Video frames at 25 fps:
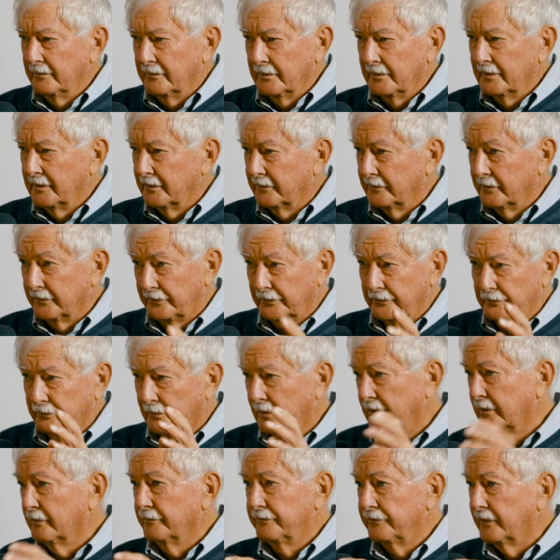and this is
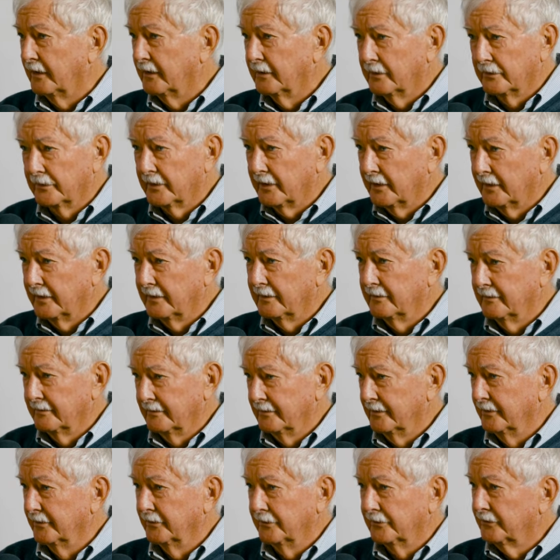what I failed at,
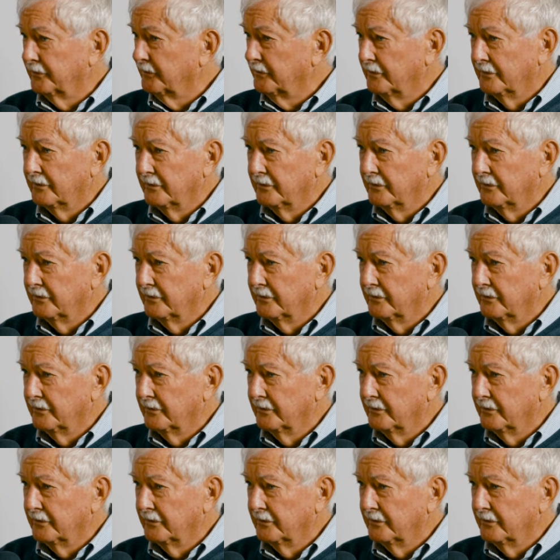is